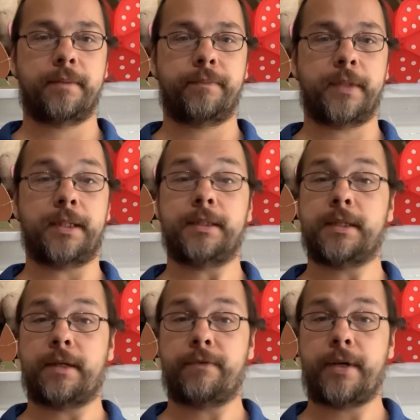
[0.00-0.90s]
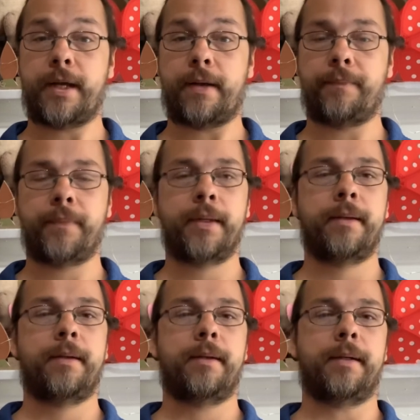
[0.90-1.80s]
at least not for now.
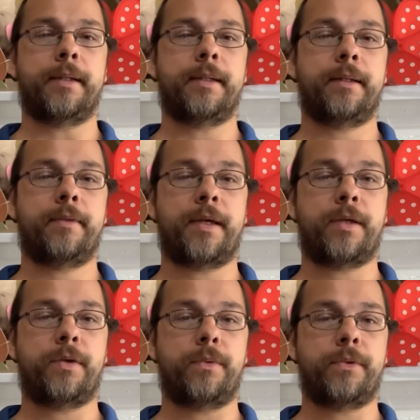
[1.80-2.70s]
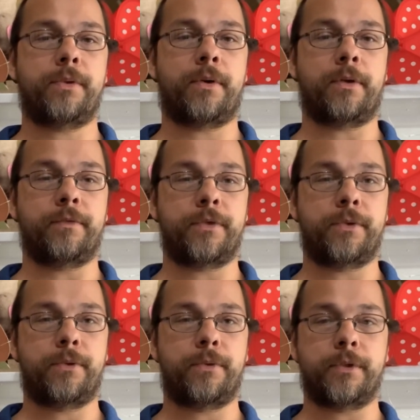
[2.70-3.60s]
Again, thank you to all of you
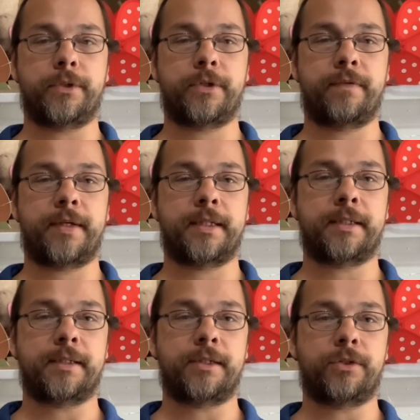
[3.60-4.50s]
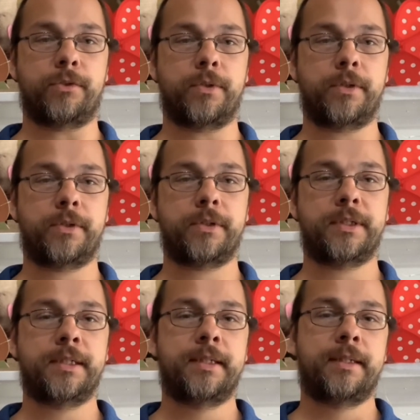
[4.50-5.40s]
who are serving as essential
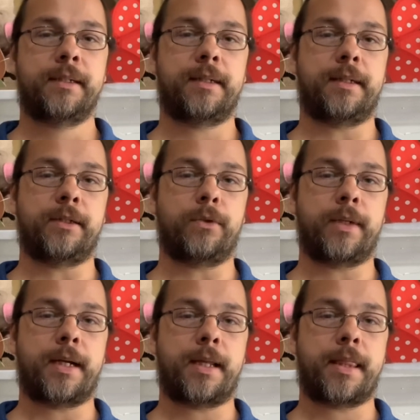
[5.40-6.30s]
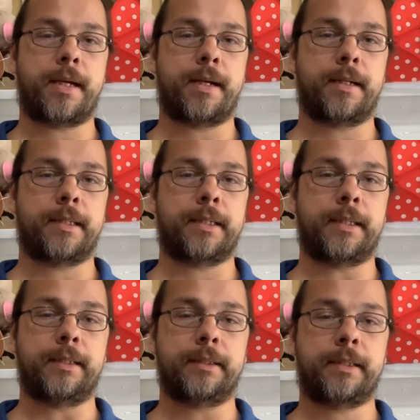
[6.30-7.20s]
workers and going out there
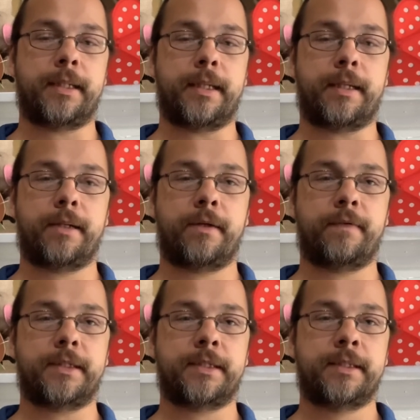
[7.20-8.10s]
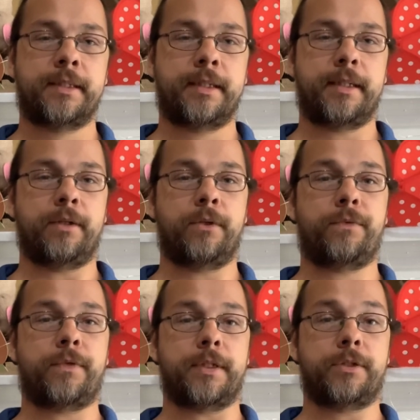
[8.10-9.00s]
and taking care of us. And
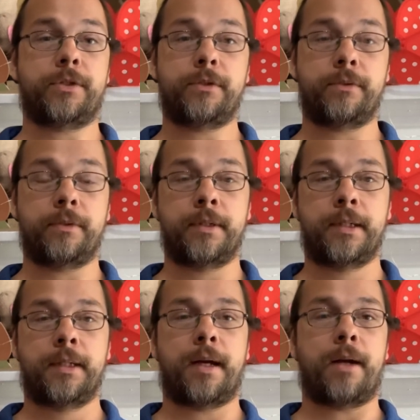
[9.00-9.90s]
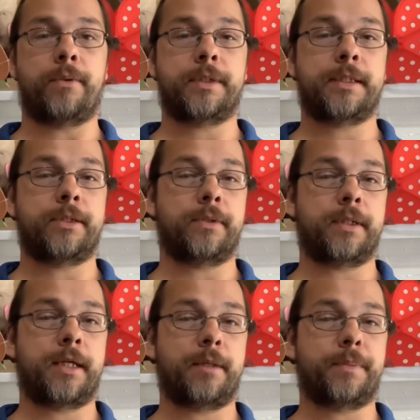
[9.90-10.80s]
hopefully soon I will see you on
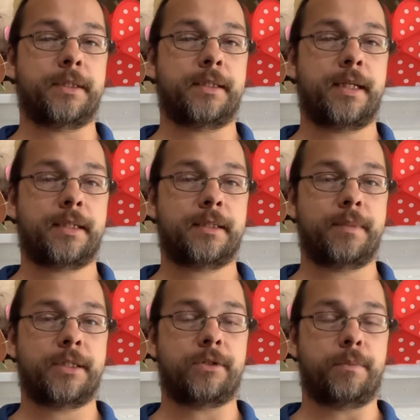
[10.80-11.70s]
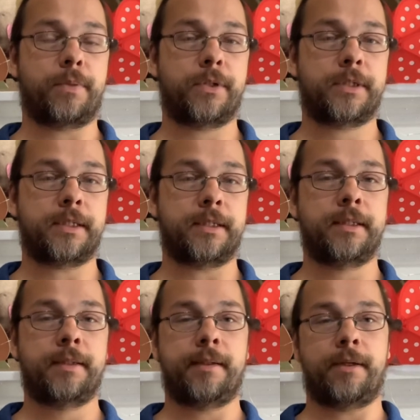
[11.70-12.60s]
campus next semester in person
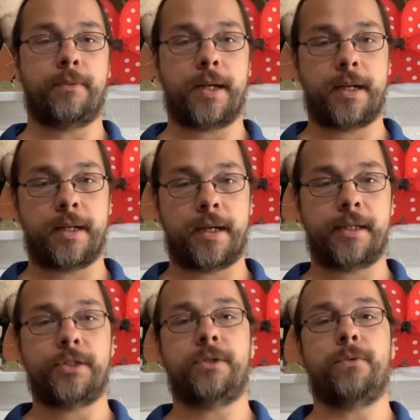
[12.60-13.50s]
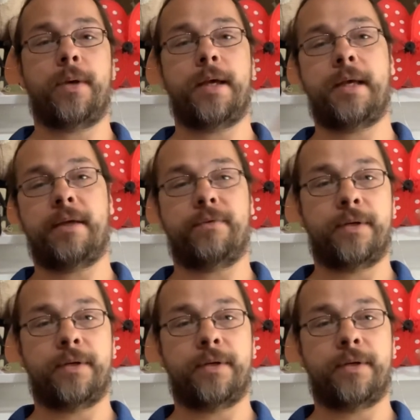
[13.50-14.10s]
and recognize you and wave,